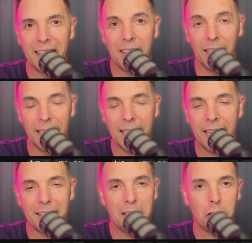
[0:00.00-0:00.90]
The link
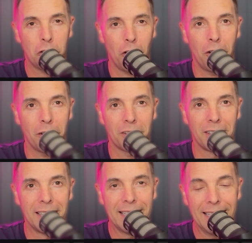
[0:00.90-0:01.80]
is in the show notes.
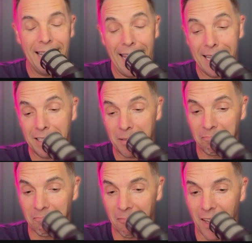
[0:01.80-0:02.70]
And
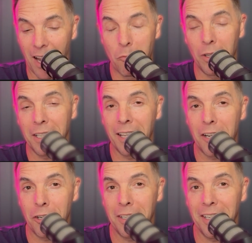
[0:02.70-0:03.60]
I'm really
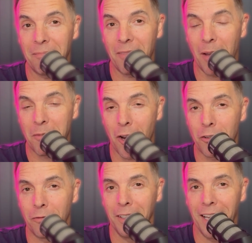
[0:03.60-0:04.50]
glad you're here. I'm
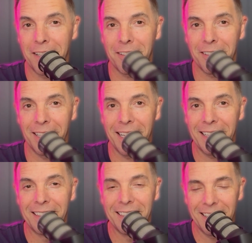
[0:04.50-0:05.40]
Coach Phil Hay
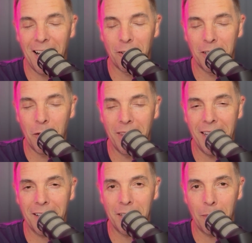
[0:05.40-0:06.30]
Sinclair. I'll see you in the
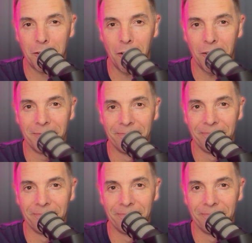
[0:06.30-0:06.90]
next episode.